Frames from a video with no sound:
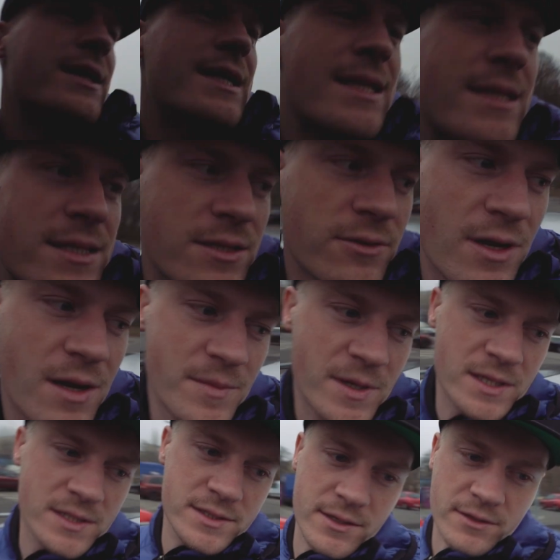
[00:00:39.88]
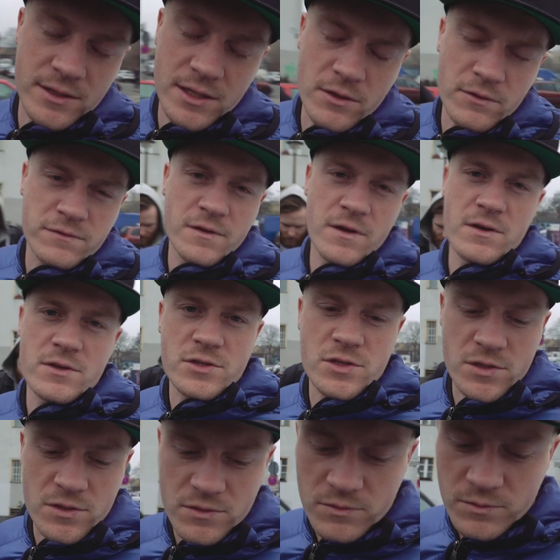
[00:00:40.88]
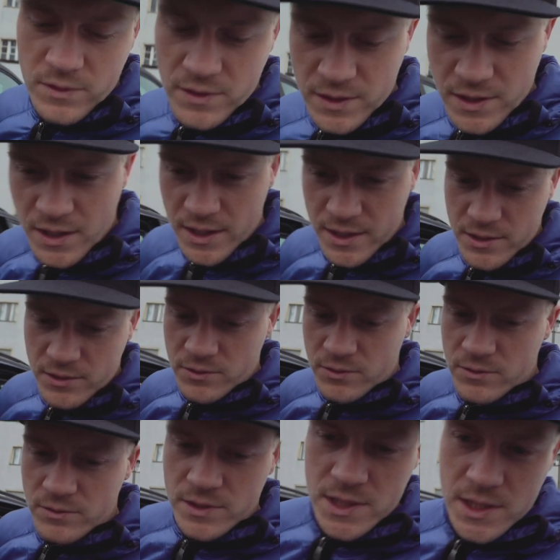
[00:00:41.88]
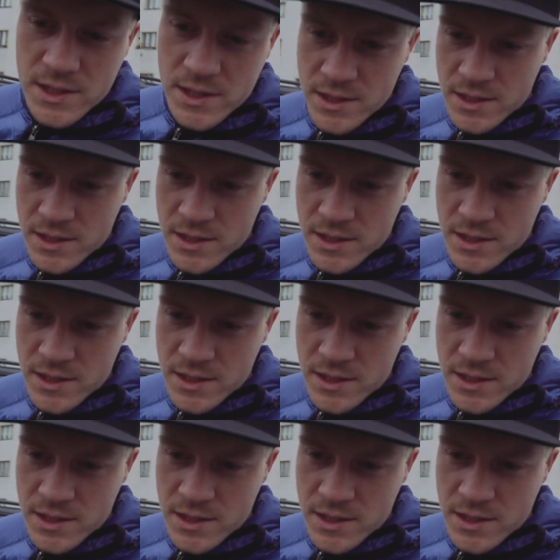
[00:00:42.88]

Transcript: an Instagrammer to go on a little photo shoot with a guy called